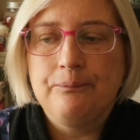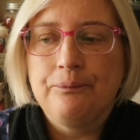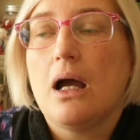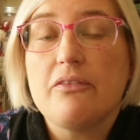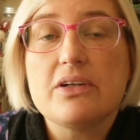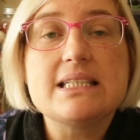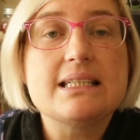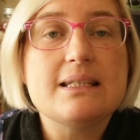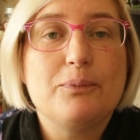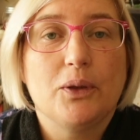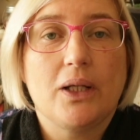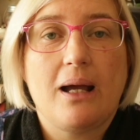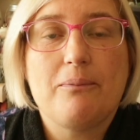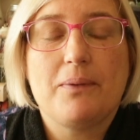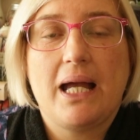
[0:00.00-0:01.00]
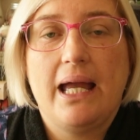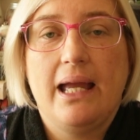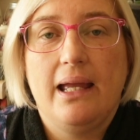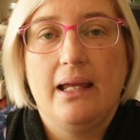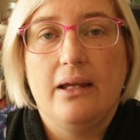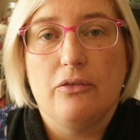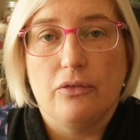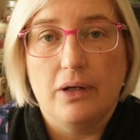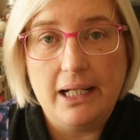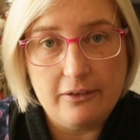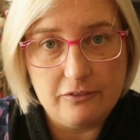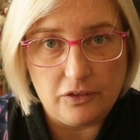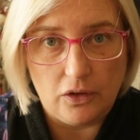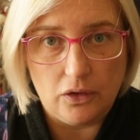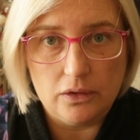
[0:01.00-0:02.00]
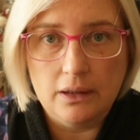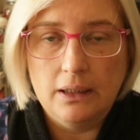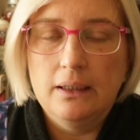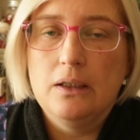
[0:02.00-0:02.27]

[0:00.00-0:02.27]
I recently put up a reading vlog,